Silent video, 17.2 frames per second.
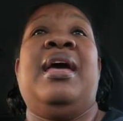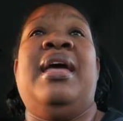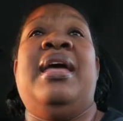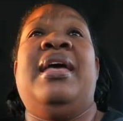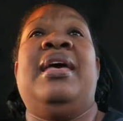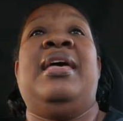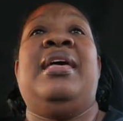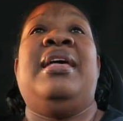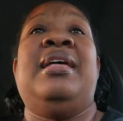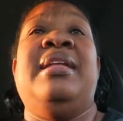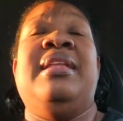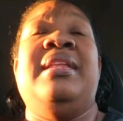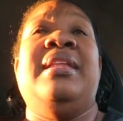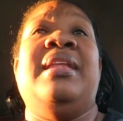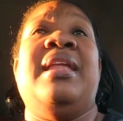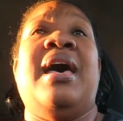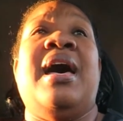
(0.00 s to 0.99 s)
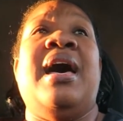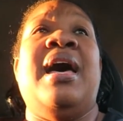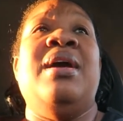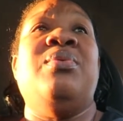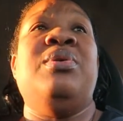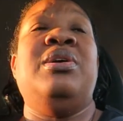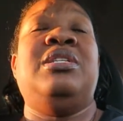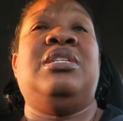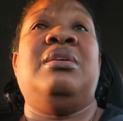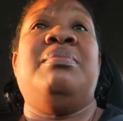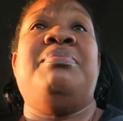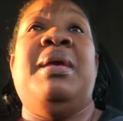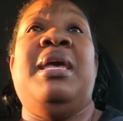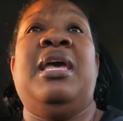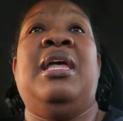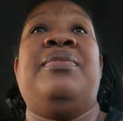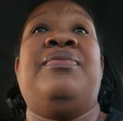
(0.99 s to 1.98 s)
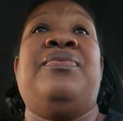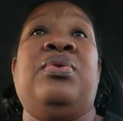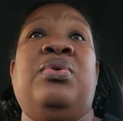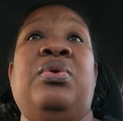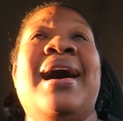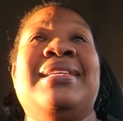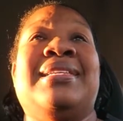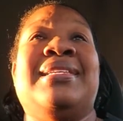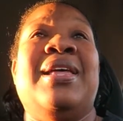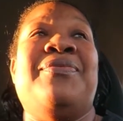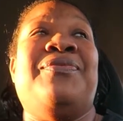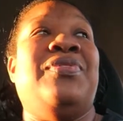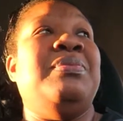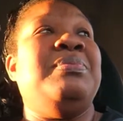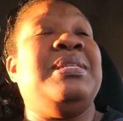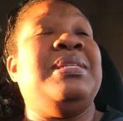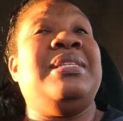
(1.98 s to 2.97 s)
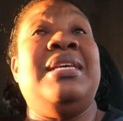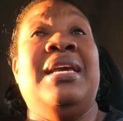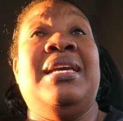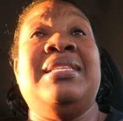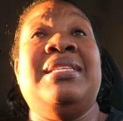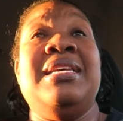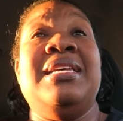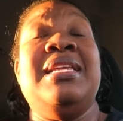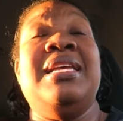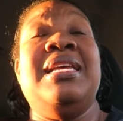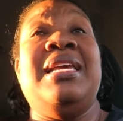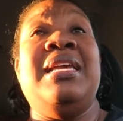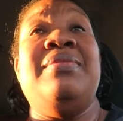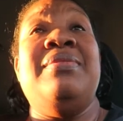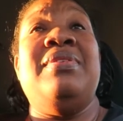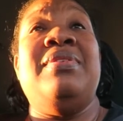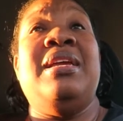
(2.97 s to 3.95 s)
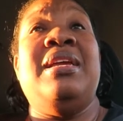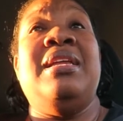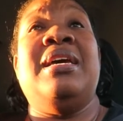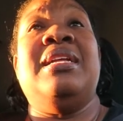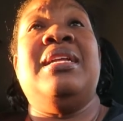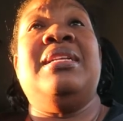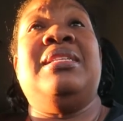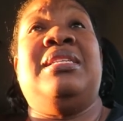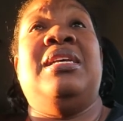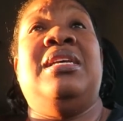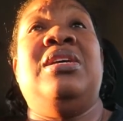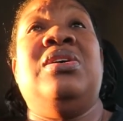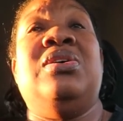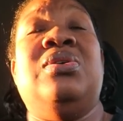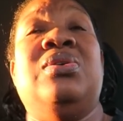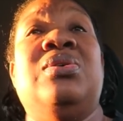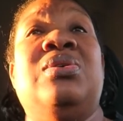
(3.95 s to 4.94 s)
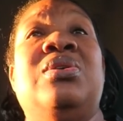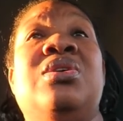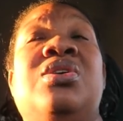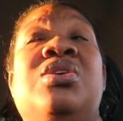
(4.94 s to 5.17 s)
and I went to bed for, I slept from 6 in the evening until